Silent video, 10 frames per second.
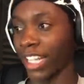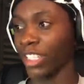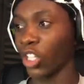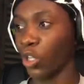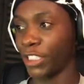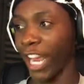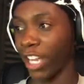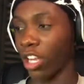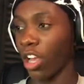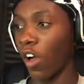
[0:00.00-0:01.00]
Let's go, Shaq.
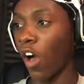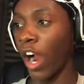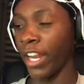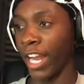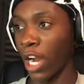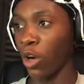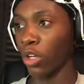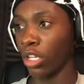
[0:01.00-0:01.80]
All right, now.